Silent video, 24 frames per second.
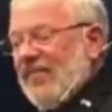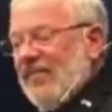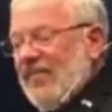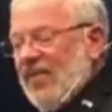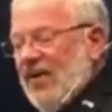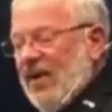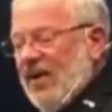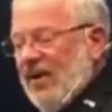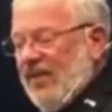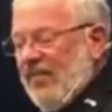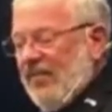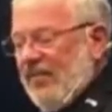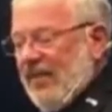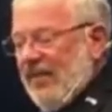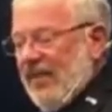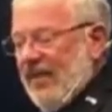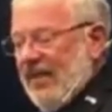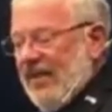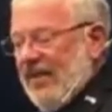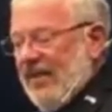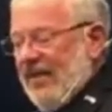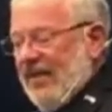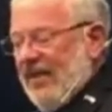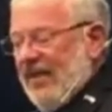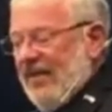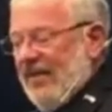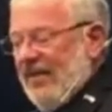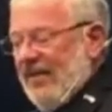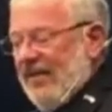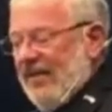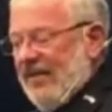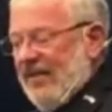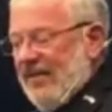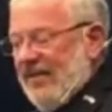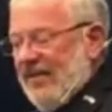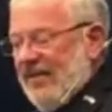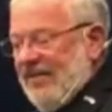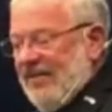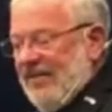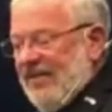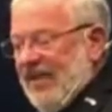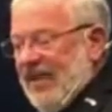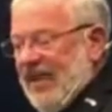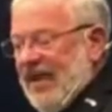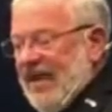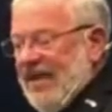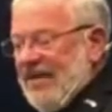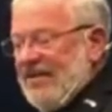Well,
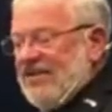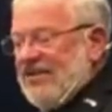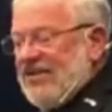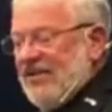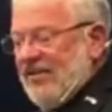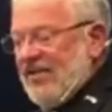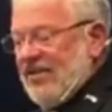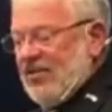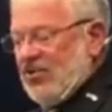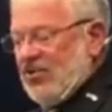the heads of the